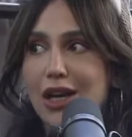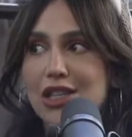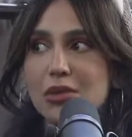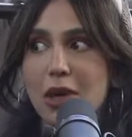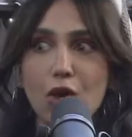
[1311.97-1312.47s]

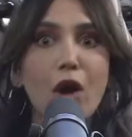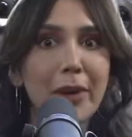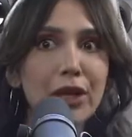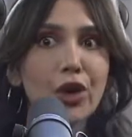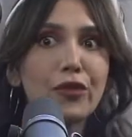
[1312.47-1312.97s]
And so I thought I
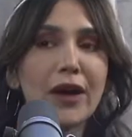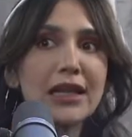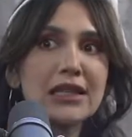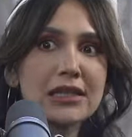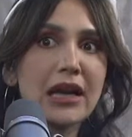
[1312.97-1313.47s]
better go
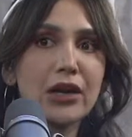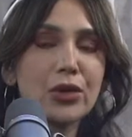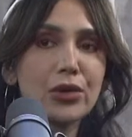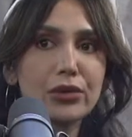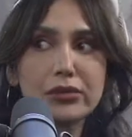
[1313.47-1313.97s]
find this
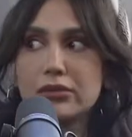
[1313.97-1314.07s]
out.